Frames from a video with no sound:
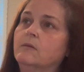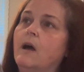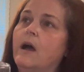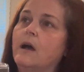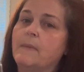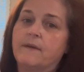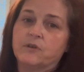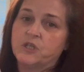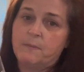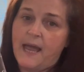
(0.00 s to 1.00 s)
after
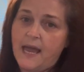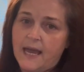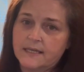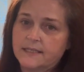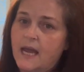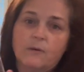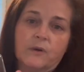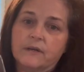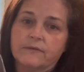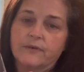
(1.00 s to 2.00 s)
she passed, I
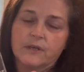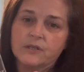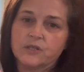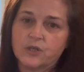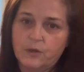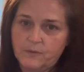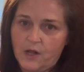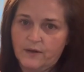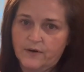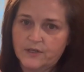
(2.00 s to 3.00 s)
would have scooped
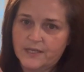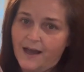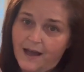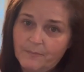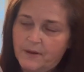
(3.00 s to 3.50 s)
all of hers up.